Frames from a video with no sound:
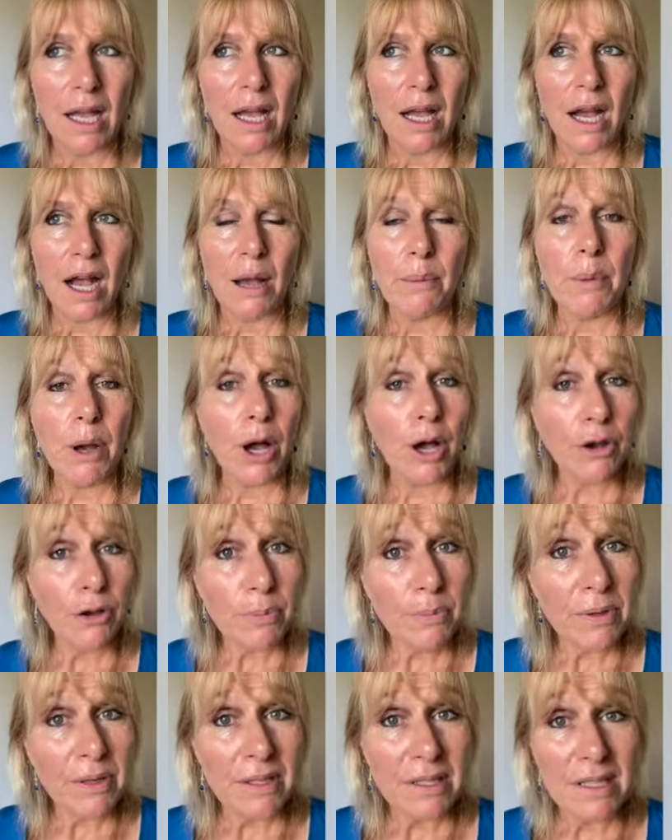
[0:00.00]
I'm
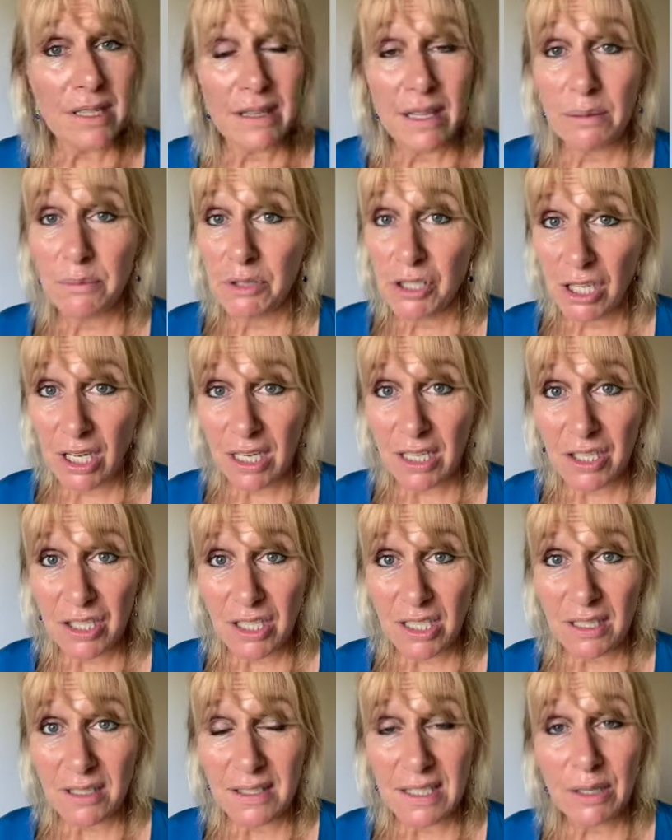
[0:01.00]
open to them
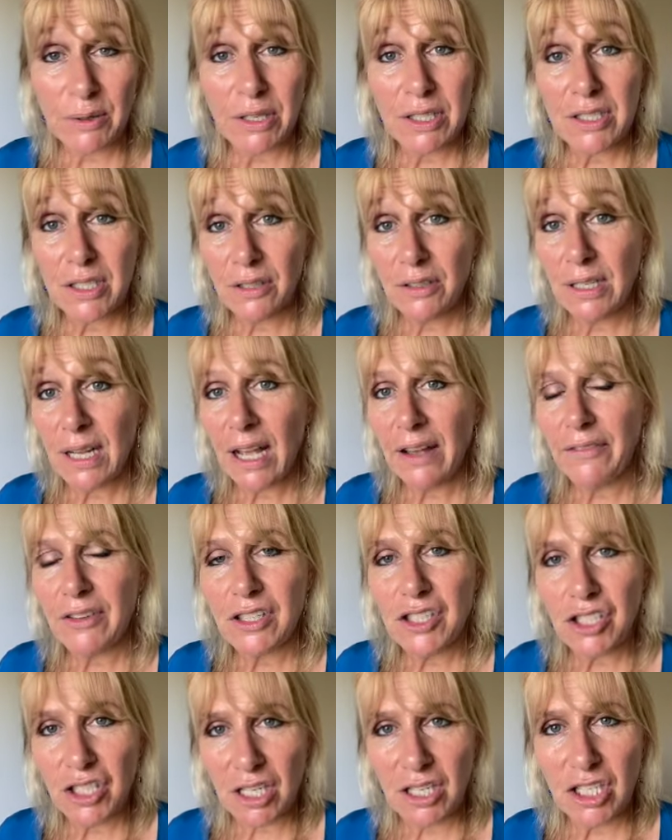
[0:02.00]
changing. So I don't have a
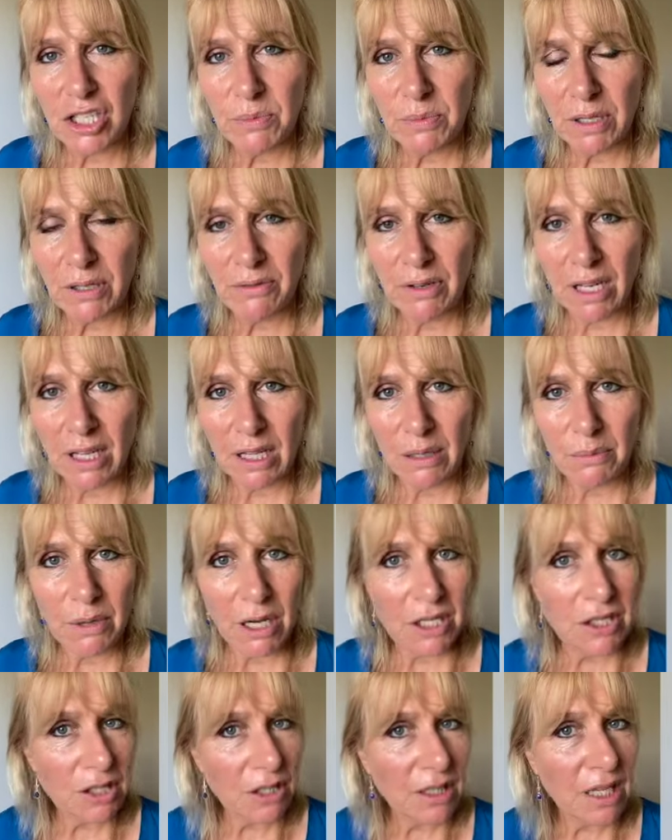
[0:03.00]
judgment around them. I
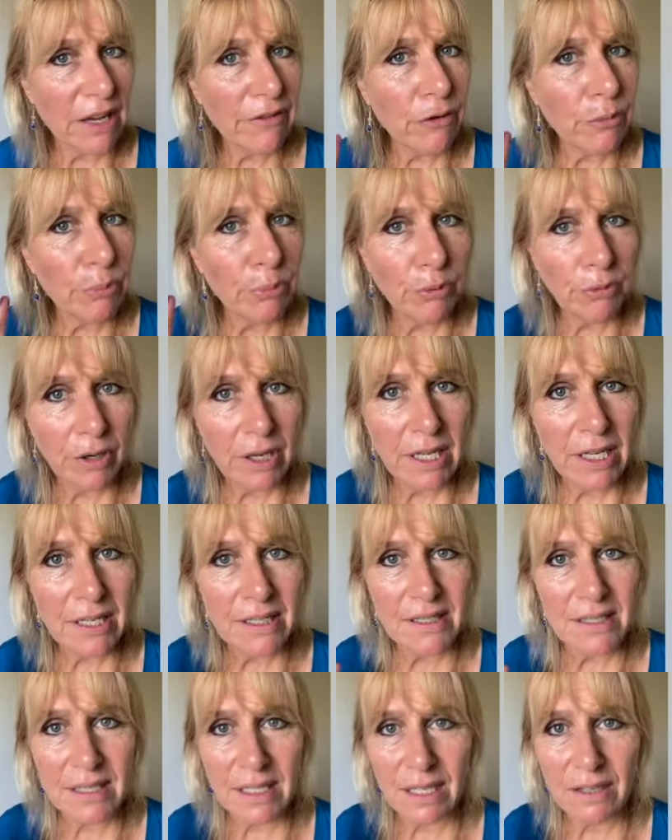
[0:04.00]
don't have a
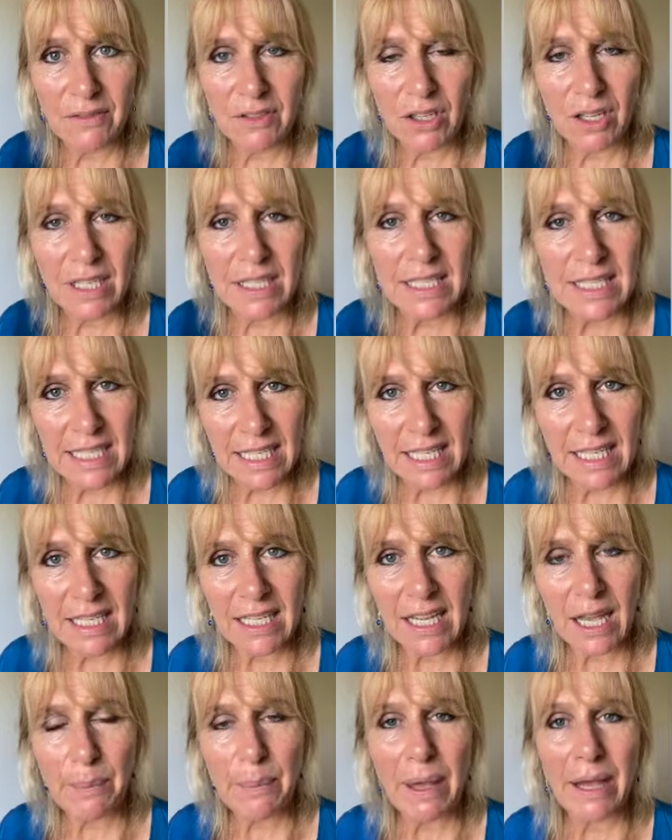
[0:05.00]
preconceived
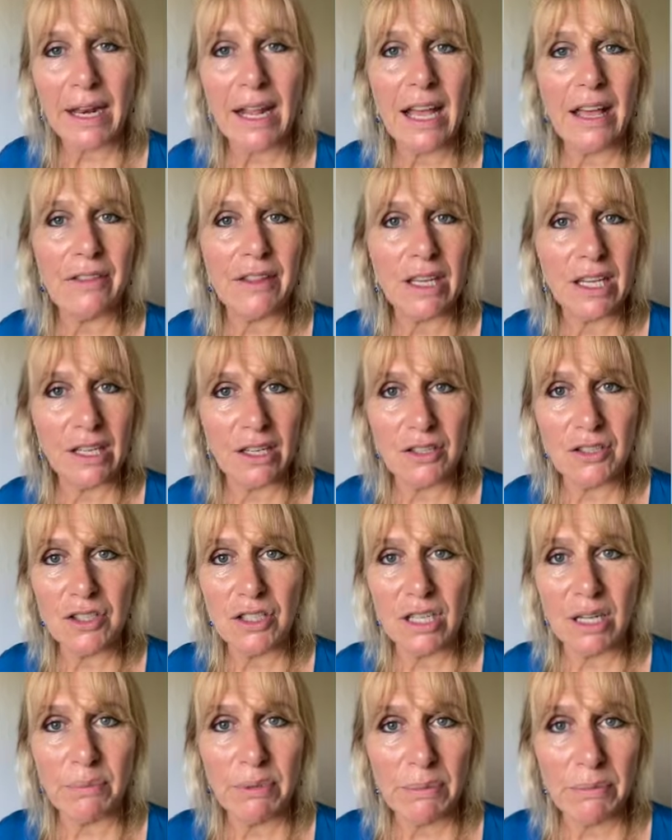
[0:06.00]
idea about how they're going to turn
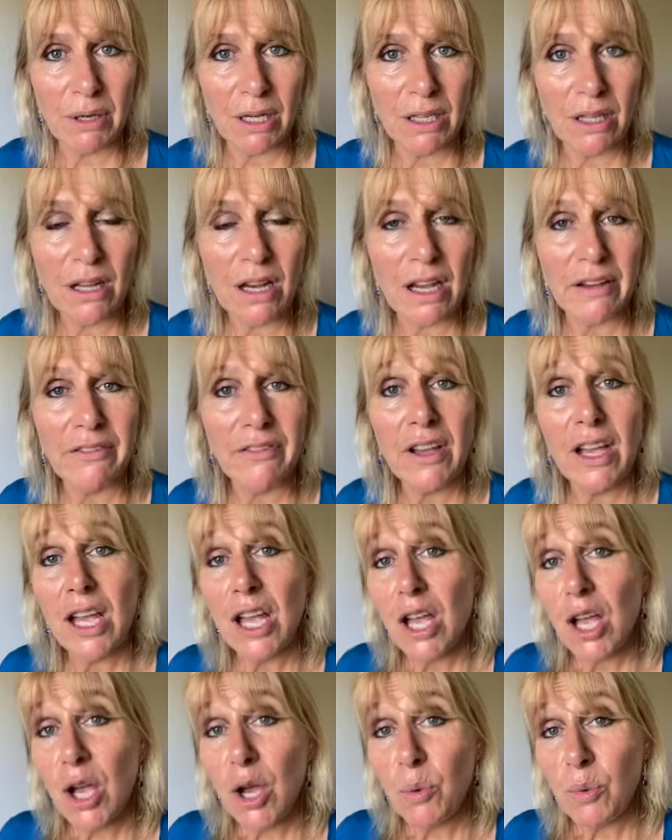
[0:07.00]
up in my life,
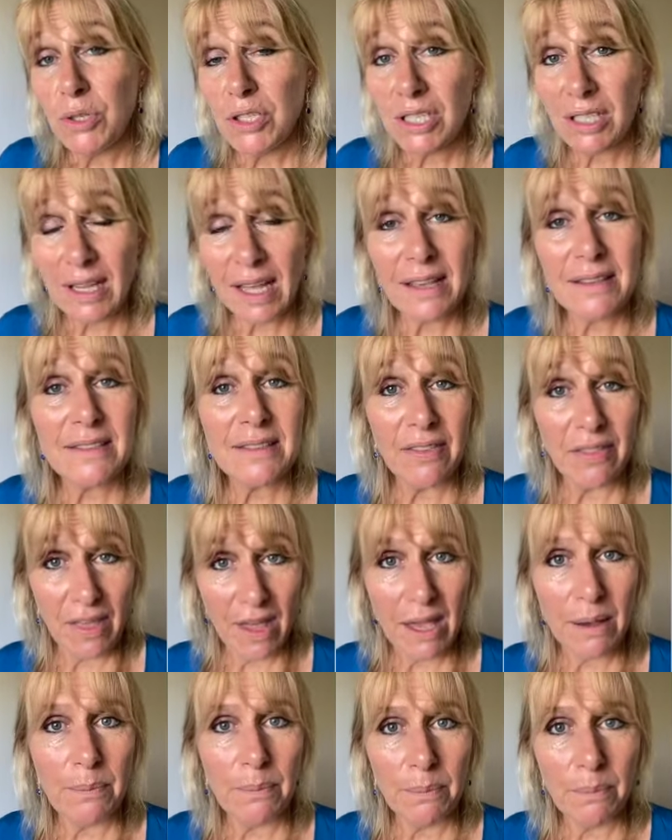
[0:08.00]
which allows
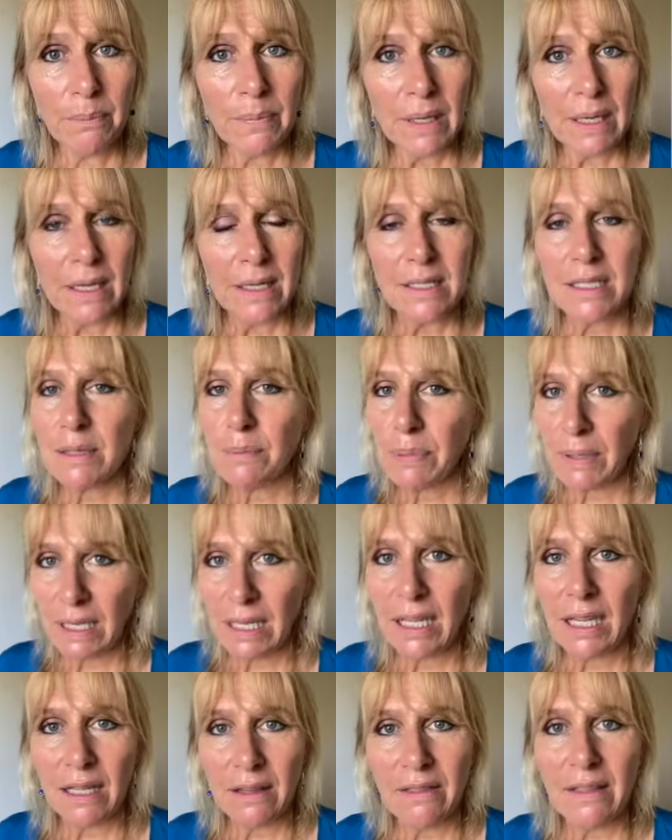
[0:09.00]
them to be
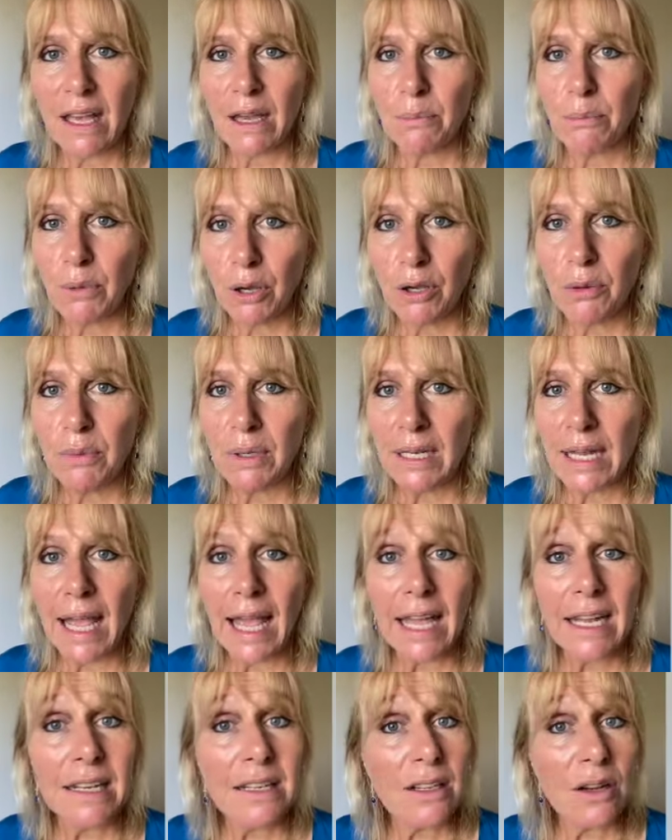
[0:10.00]
in that moment
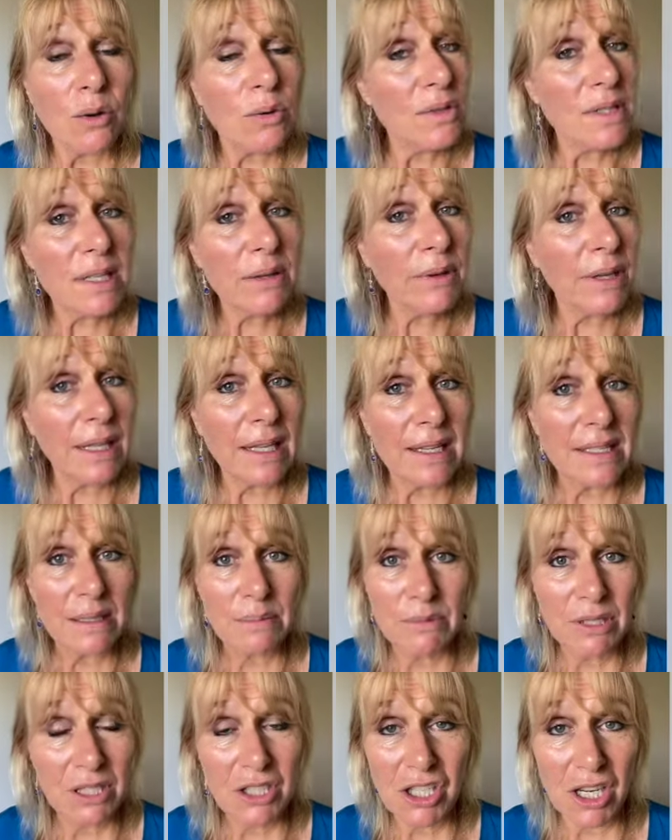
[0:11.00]
and also allows them
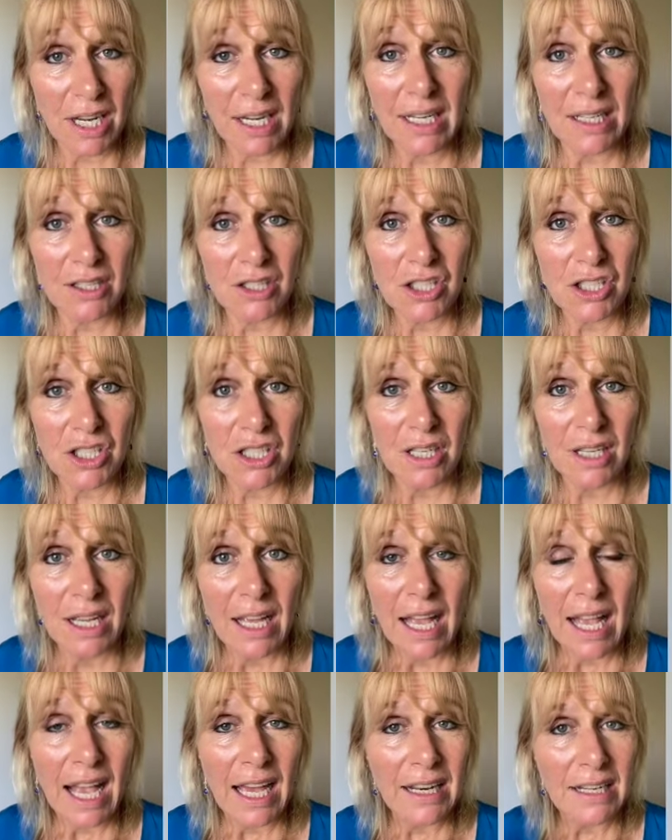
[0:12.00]
to change.
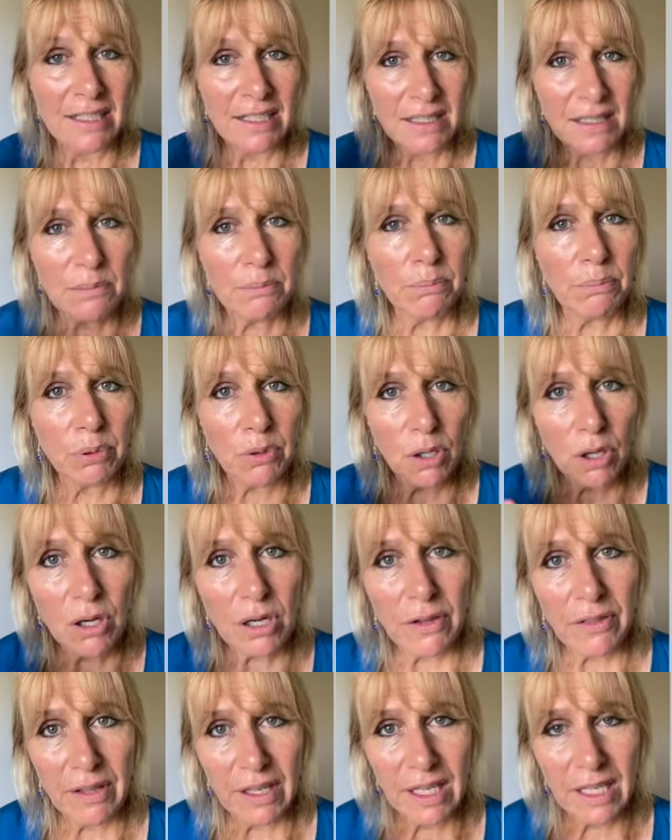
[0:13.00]
And it doesn't
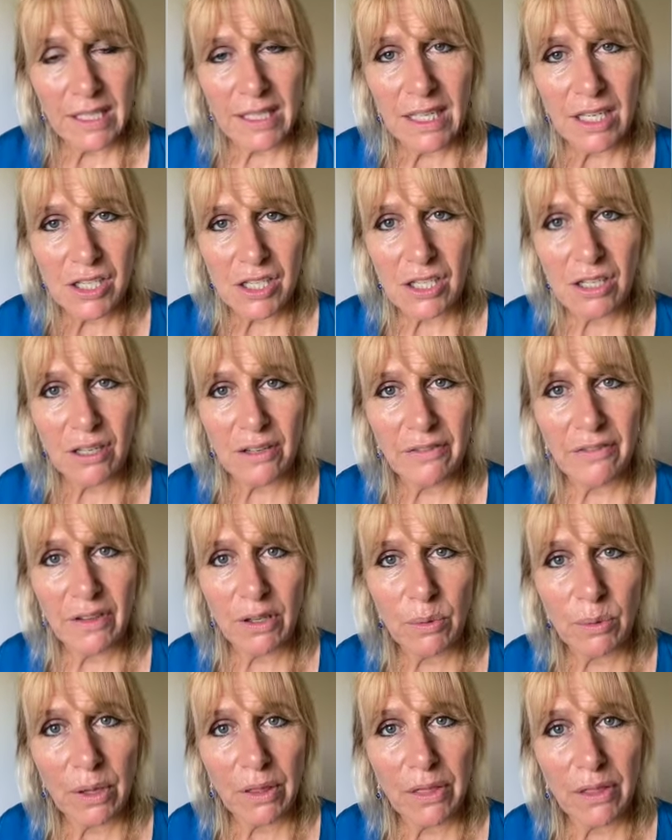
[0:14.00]
block the connection I feel
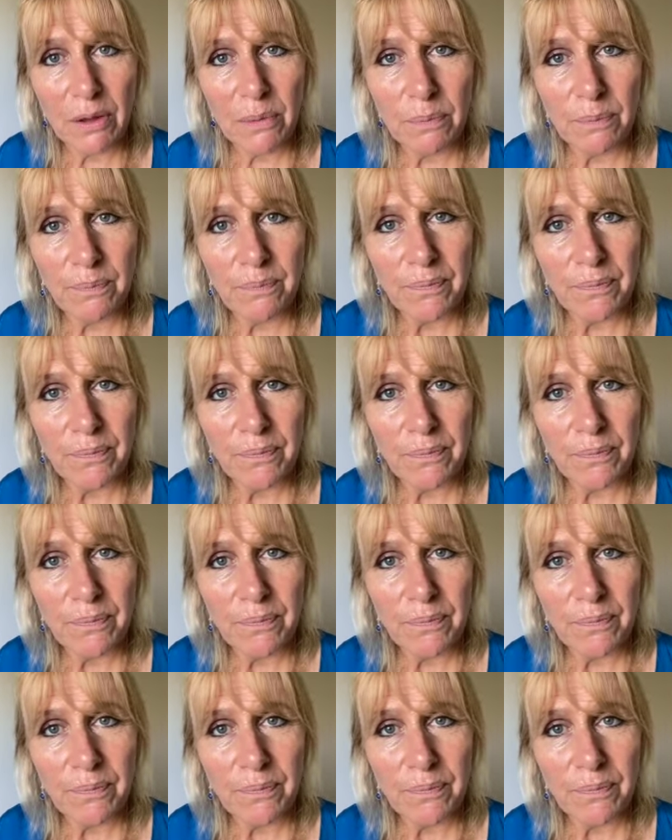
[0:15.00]
with them.